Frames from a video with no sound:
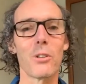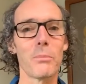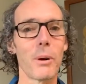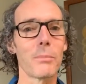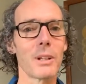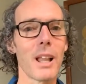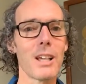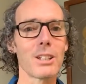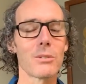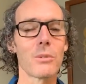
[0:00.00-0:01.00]
the
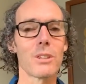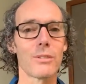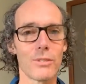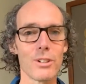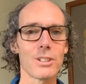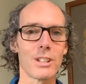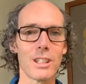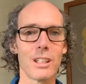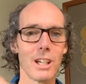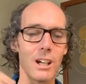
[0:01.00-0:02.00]
population with
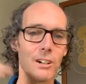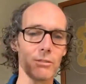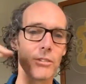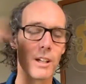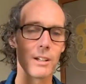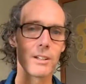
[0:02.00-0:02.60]
diversity of